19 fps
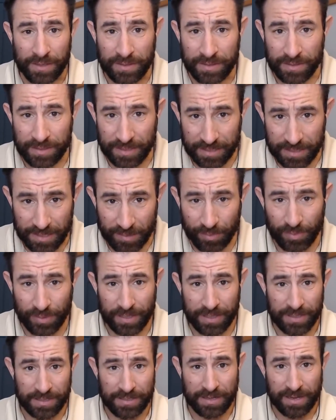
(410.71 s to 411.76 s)

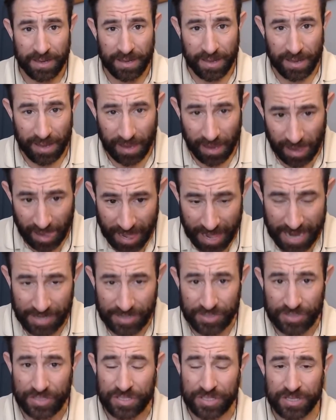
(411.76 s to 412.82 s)
disciplined
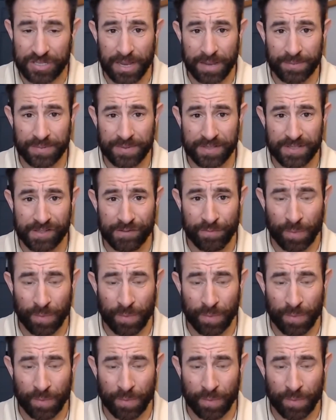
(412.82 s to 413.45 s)
action steps